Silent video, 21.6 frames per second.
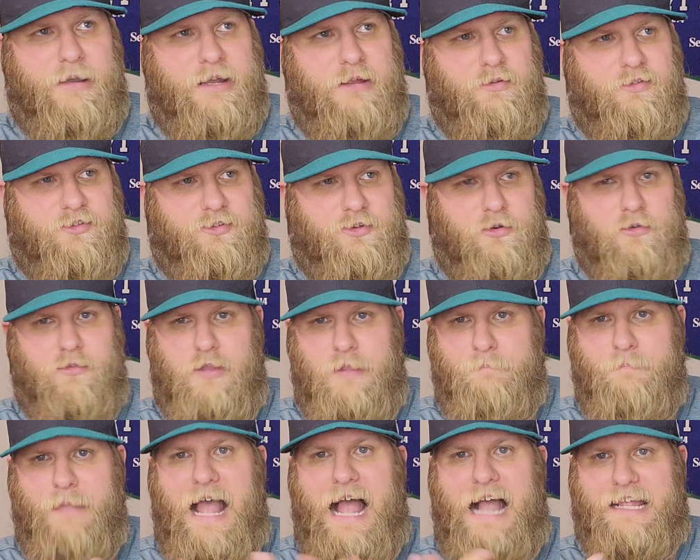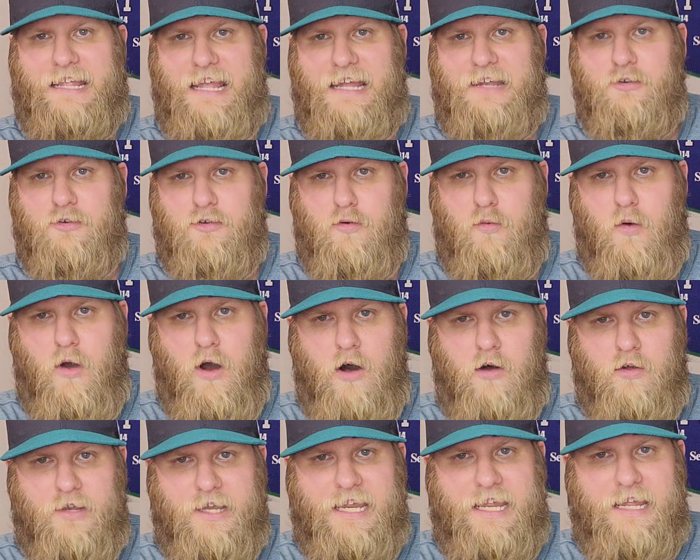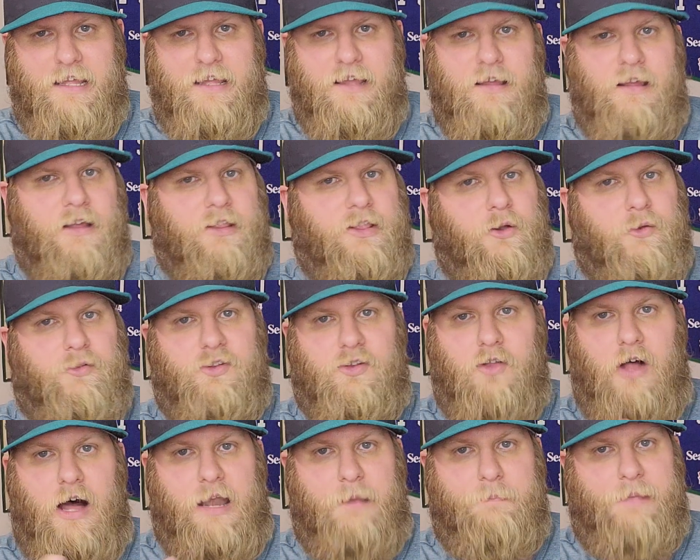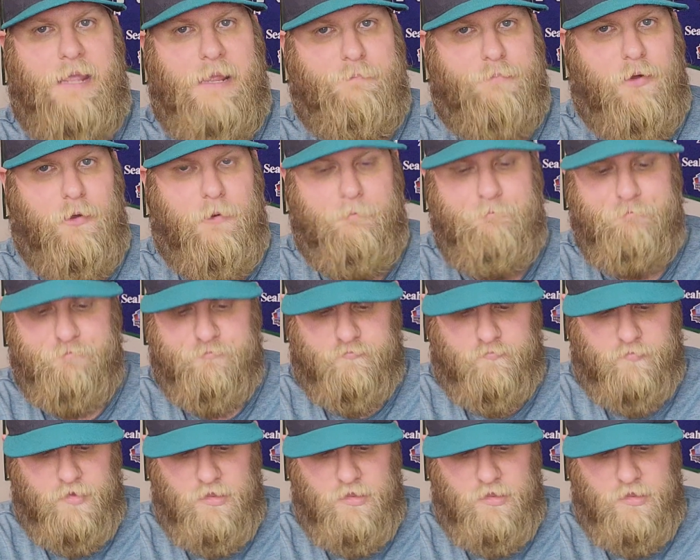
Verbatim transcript: but he was certainly back end quality. There was a lot of people,